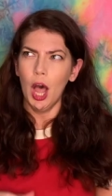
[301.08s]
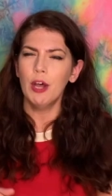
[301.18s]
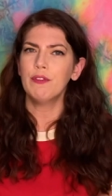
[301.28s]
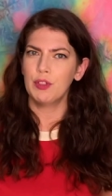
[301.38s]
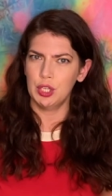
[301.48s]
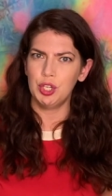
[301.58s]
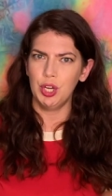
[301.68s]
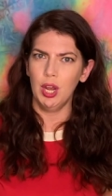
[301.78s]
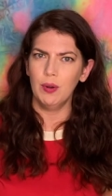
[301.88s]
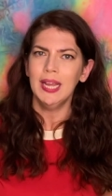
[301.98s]
of the
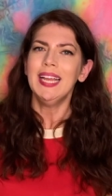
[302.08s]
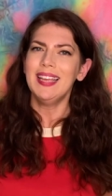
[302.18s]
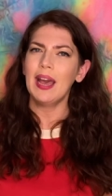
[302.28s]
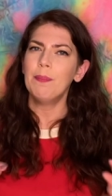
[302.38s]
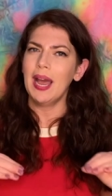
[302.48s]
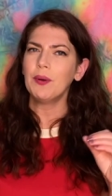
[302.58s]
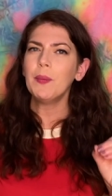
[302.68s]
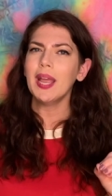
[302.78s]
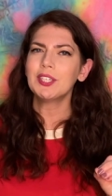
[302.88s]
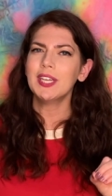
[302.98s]
show. Yeah, back when
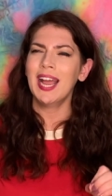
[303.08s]
we actually